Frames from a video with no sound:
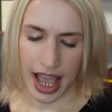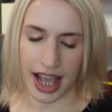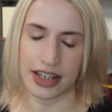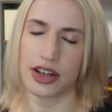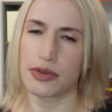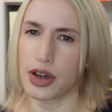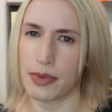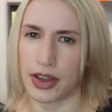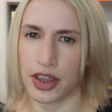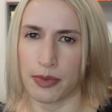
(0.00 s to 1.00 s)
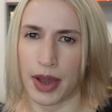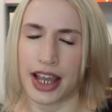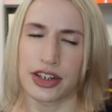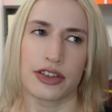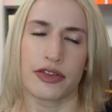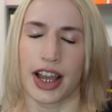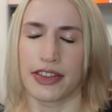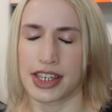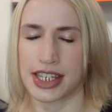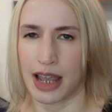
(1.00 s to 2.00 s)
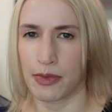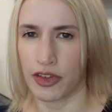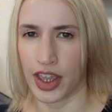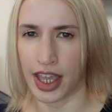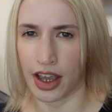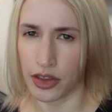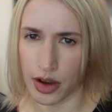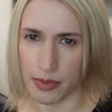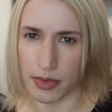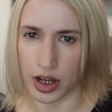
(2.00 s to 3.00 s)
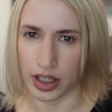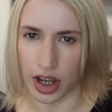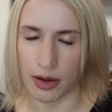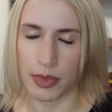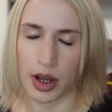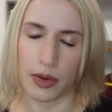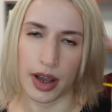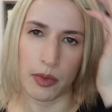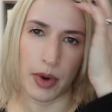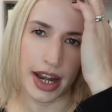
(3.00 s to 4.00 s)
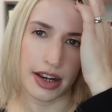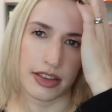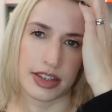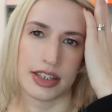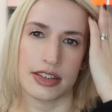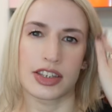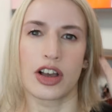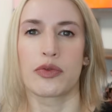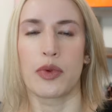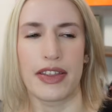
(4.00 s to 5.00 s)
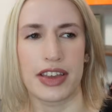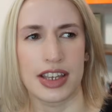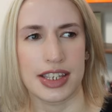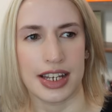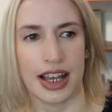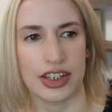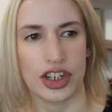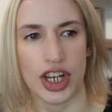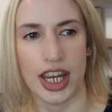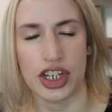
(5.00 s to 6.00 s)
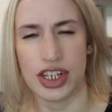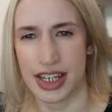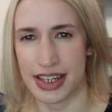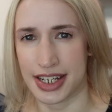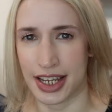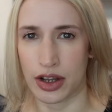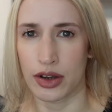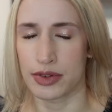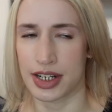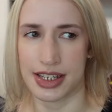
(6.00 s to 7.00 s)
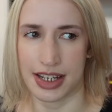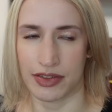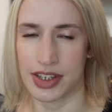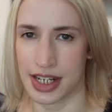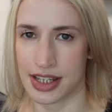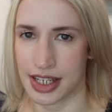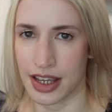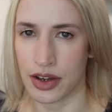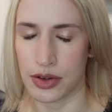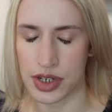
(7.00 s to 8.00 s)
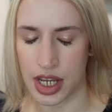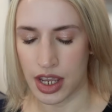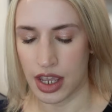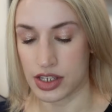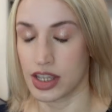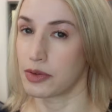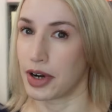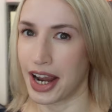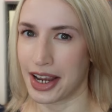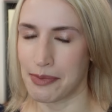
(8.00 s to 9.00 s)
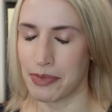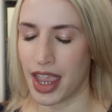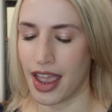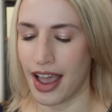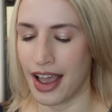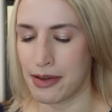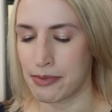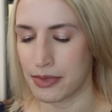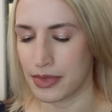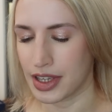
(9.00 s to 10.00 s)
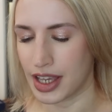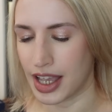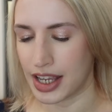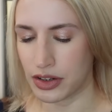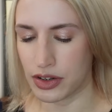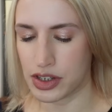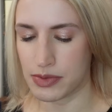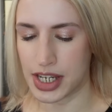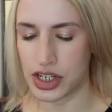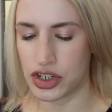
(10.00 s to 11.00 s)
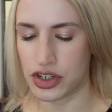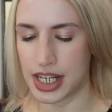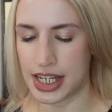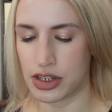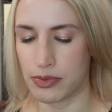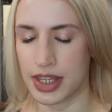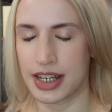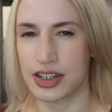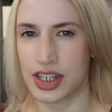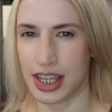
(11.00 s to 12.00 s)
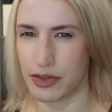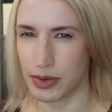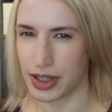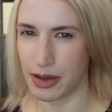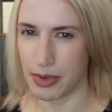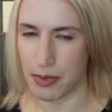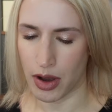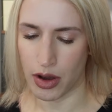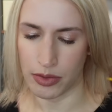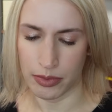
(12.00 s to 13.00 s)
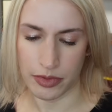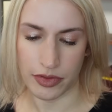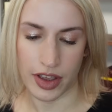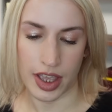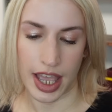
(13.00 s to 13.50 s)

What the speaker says: I don't know about you, but I do find this time of year, although I'm oily combo, when the sort of weather starts to change and it starts to get cold, and it's definitely starting to get cold, certainly where I am, I don't know, sometimes you just need something to give you a little bit more oomph.